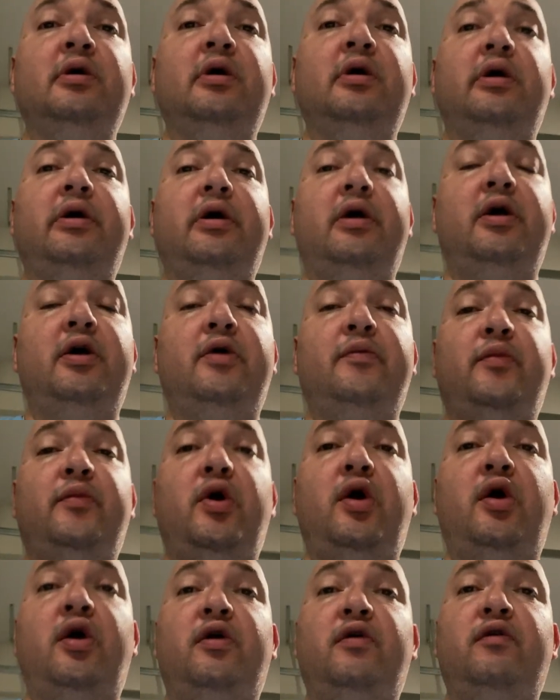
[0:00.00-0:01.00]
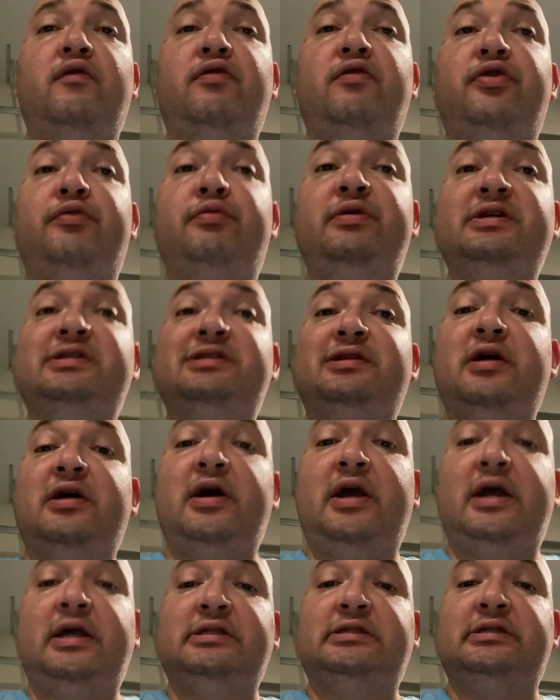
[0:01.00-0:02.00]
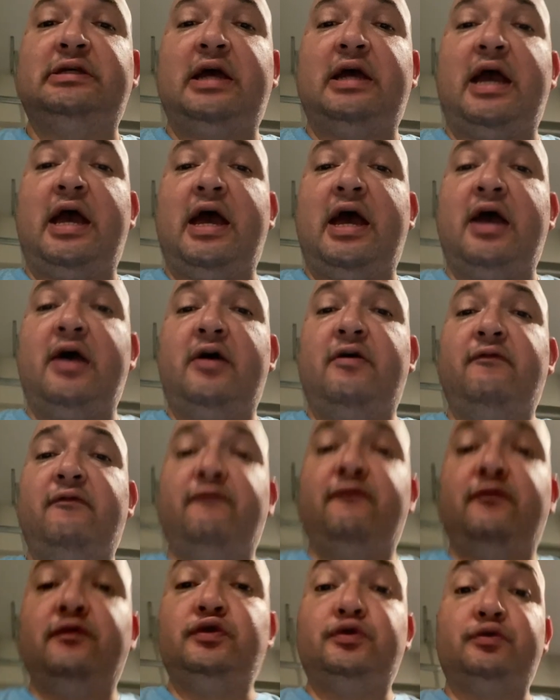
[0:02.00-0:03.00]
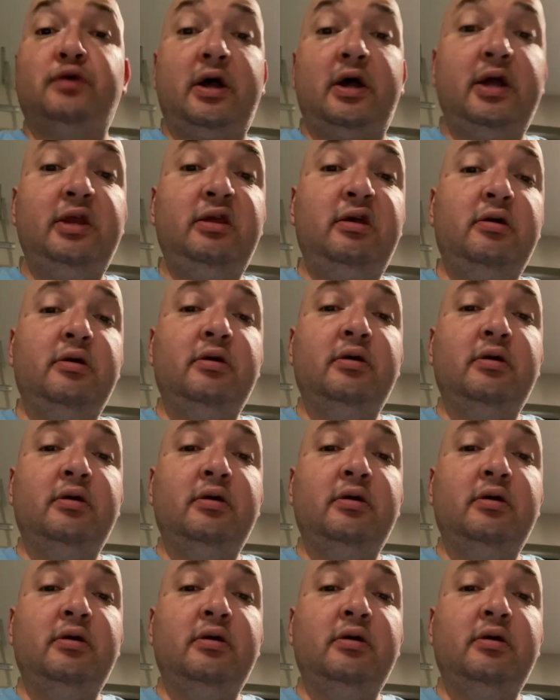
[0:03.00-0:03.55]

All 3 slides have dried,